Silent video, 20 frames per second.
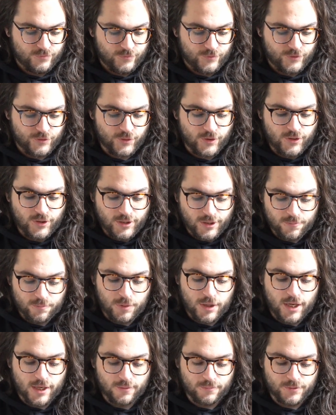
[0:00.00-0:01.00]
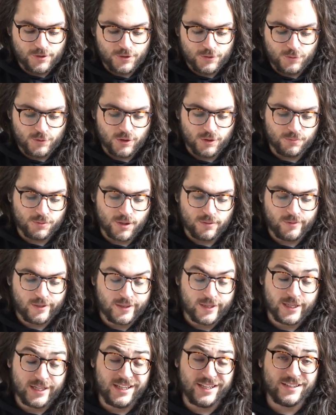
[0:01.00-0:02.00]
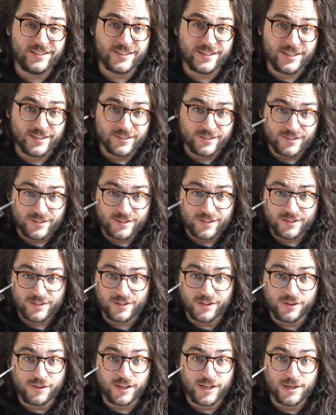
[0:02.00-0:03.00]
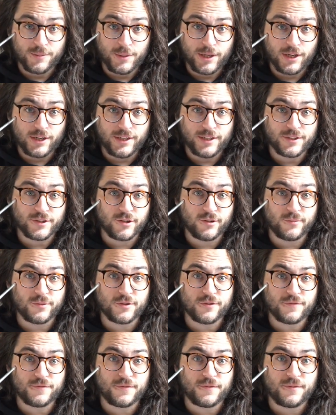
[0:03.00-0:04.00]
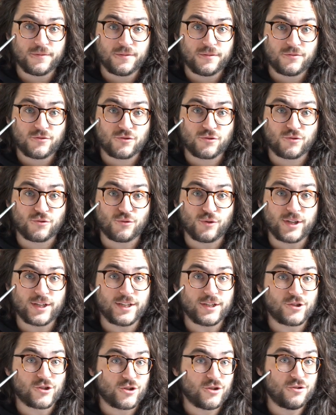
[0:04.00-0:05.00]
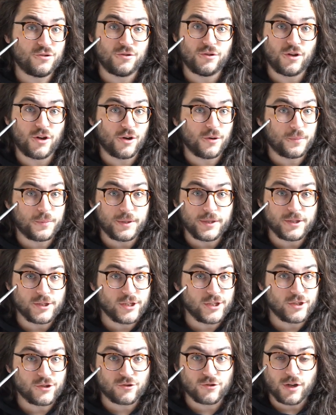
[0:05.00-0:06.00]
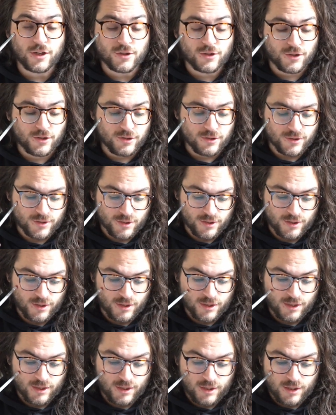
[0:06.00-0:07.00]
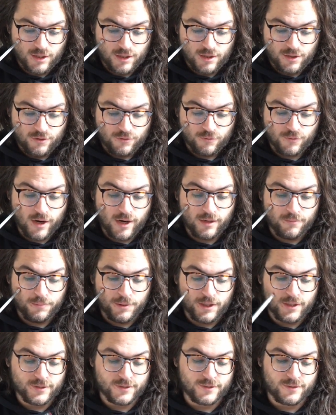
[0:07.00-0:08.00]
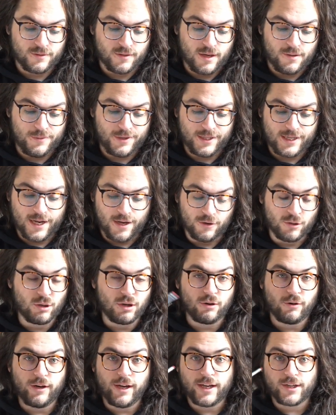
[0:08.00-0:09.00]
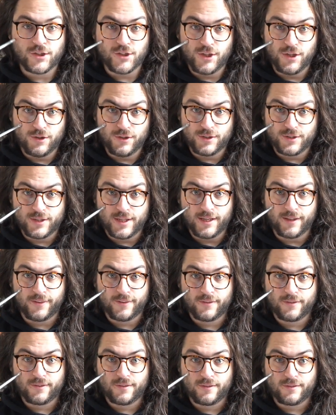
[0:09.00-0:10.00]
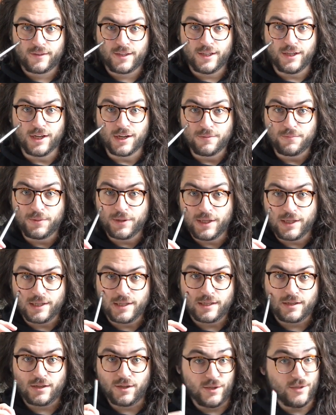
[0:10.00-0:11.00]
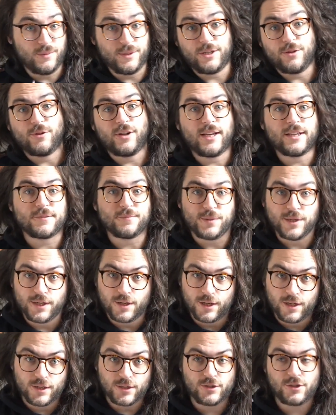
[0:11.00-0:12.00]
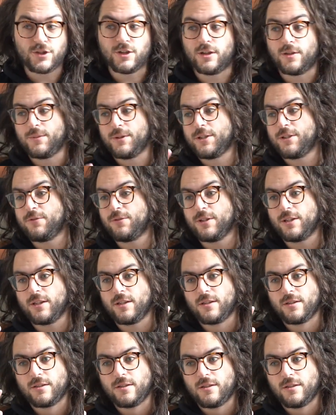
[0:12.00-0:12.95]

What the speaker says: So I think the bottom two are probably the easiest to think about in terms of traditional RPG structures, right? Because I mean, countering reactionaries, that's you're gonna be doing espionage, you're gonna be doing